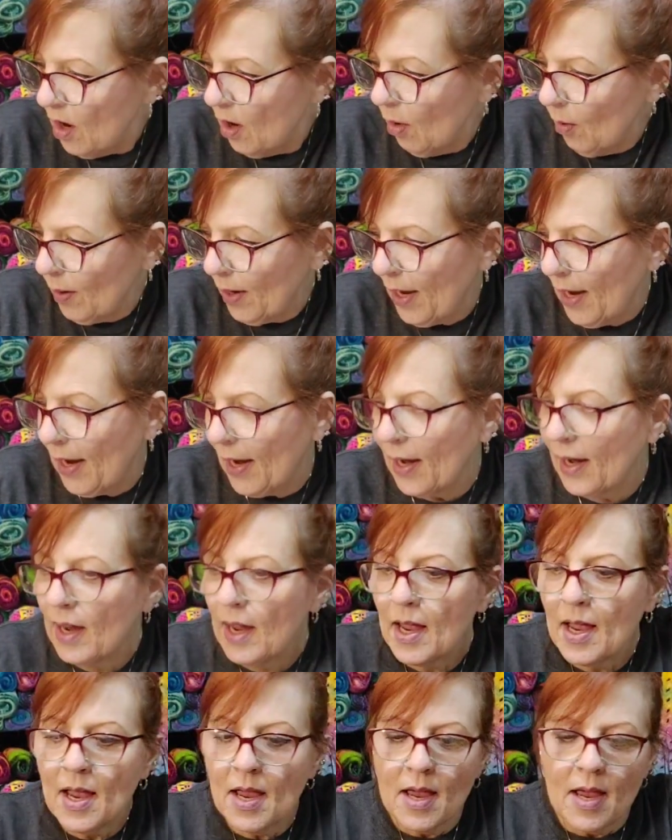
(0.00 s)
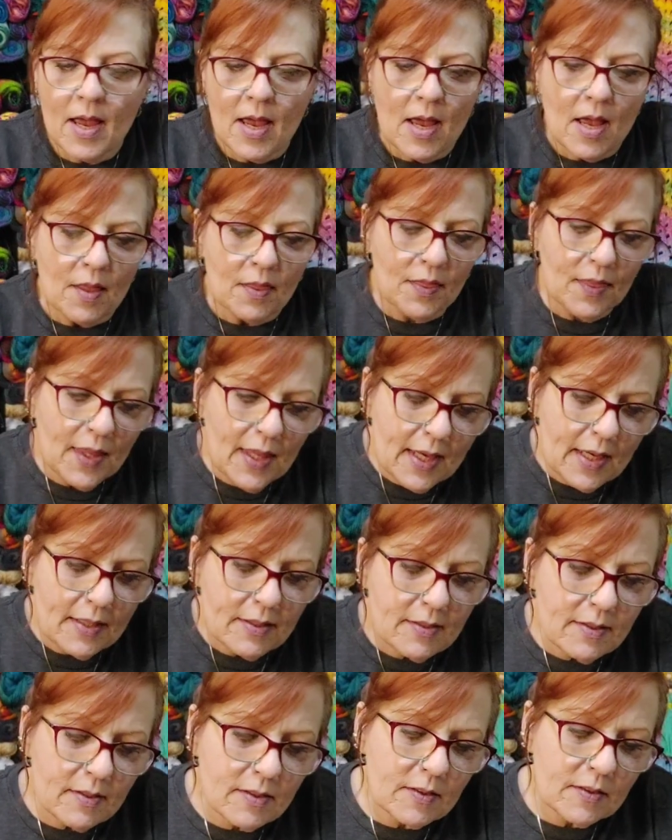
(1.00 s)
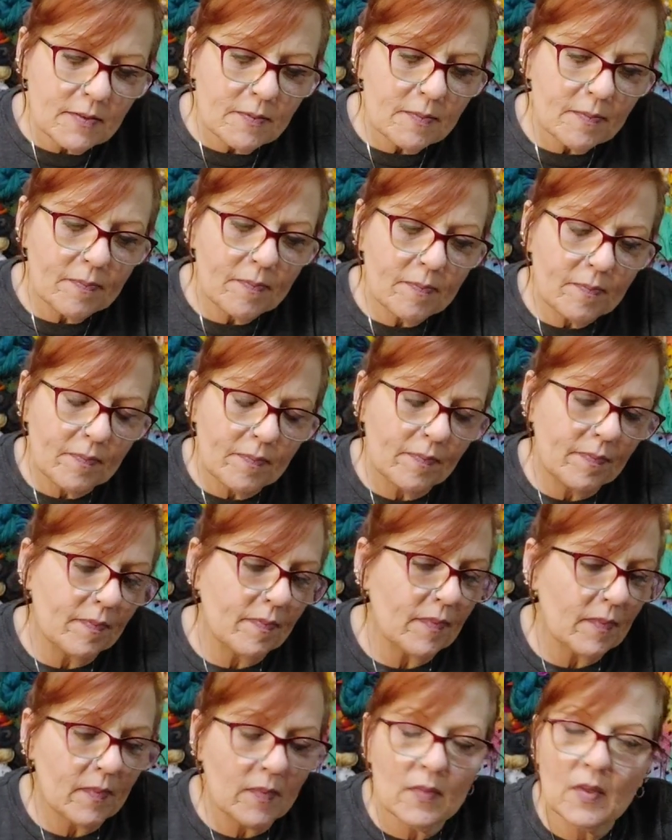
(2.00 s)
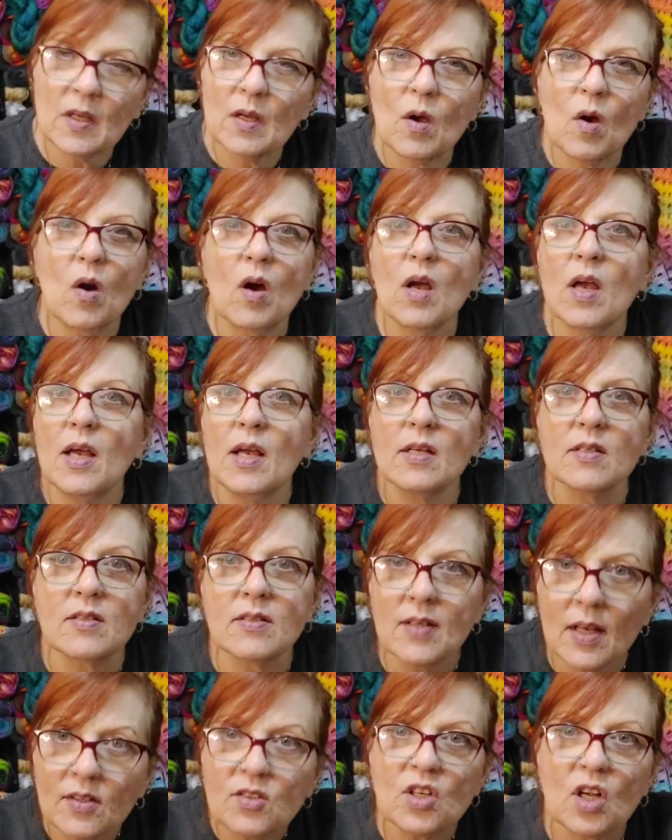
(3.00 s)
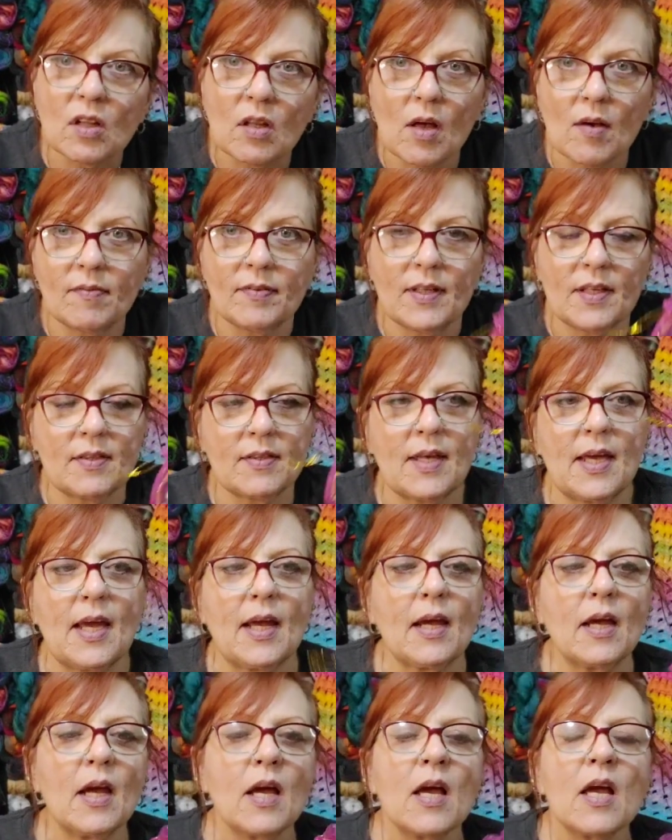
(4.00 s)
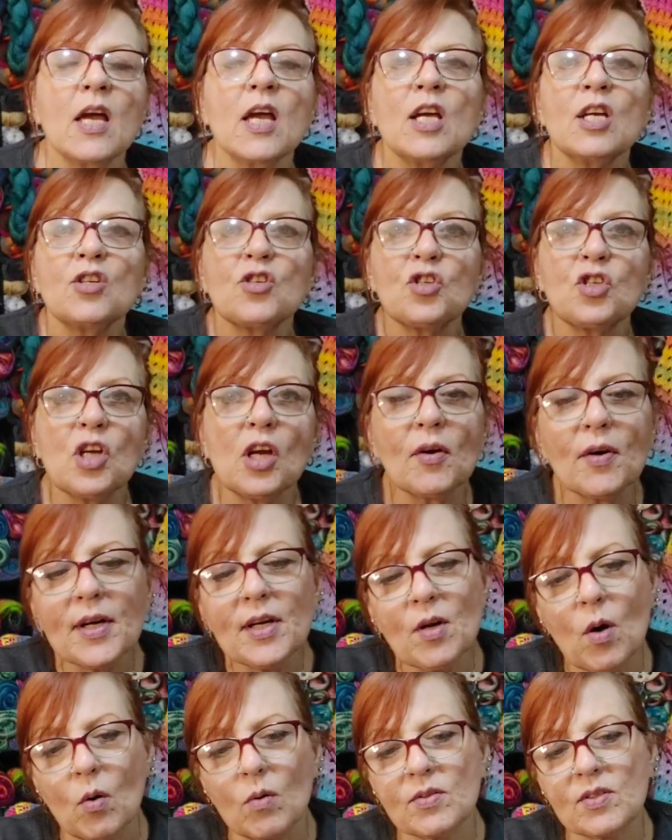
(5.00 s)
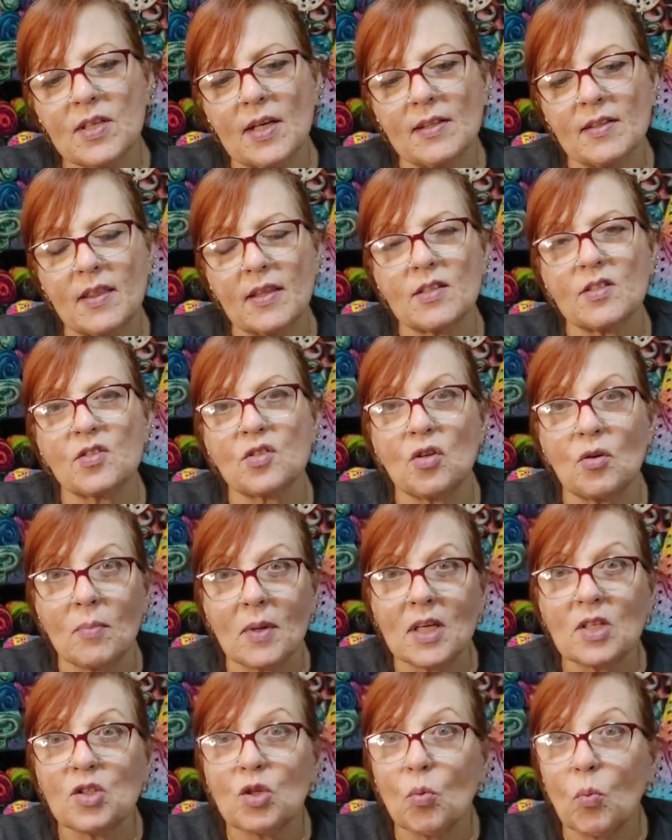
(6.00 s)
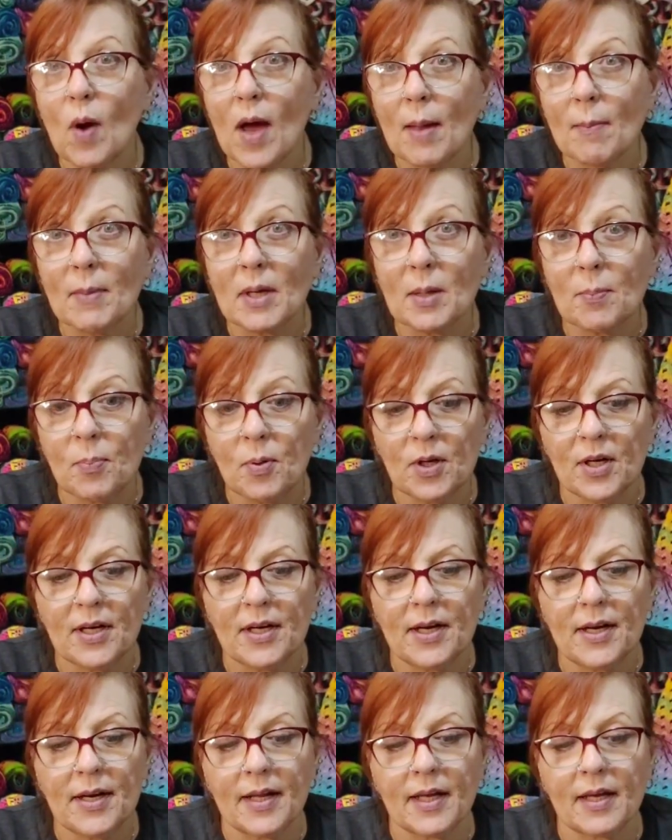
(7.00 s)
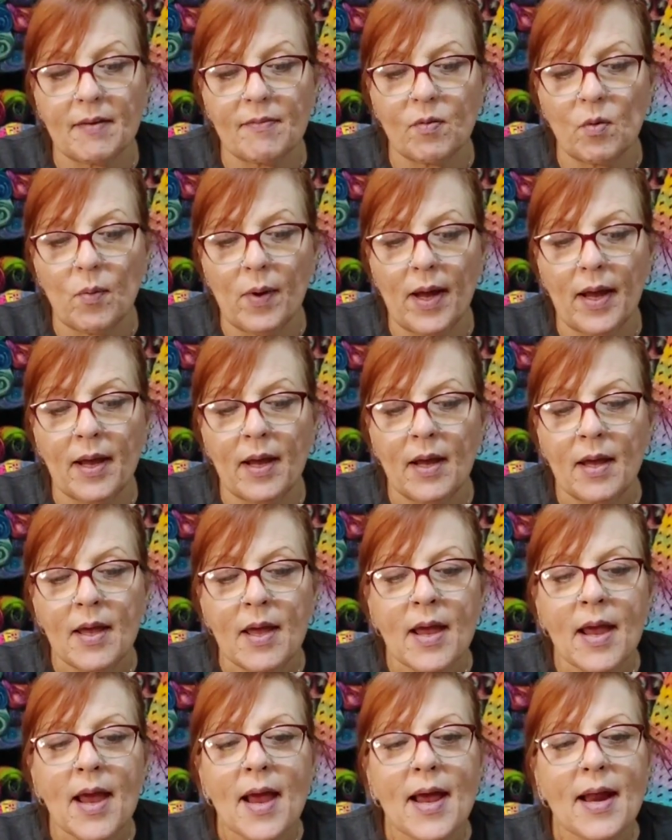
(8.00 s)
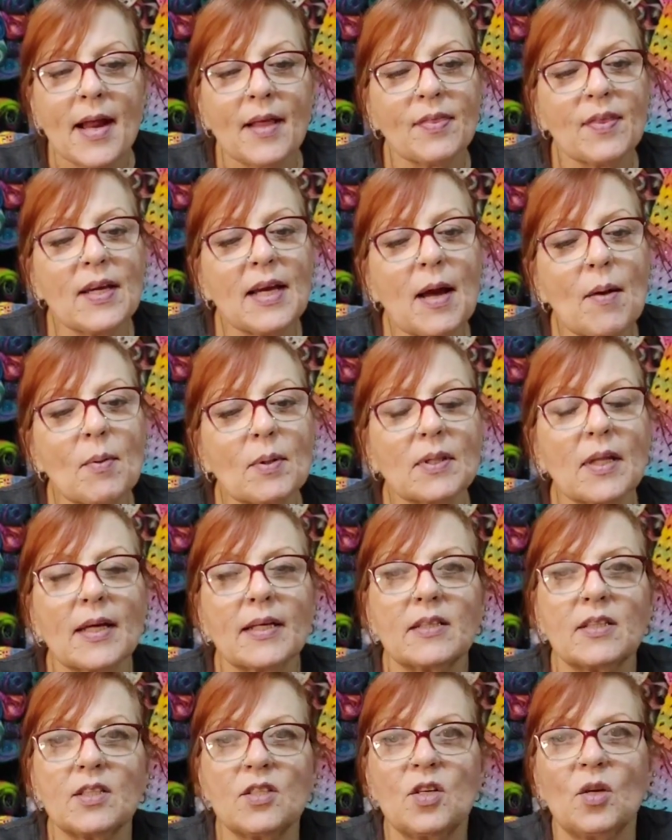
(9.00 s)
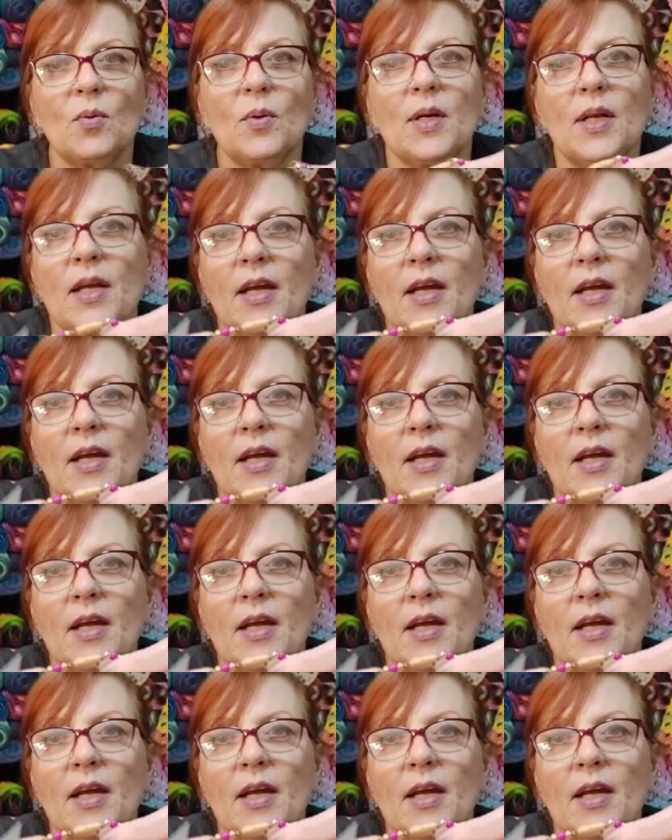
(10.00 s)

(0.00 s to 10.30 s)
Okay. This is such a lovely thing. Sherry Knowles sent this to me, and she wanted me to put it in a giveaway. And I think I would like to do it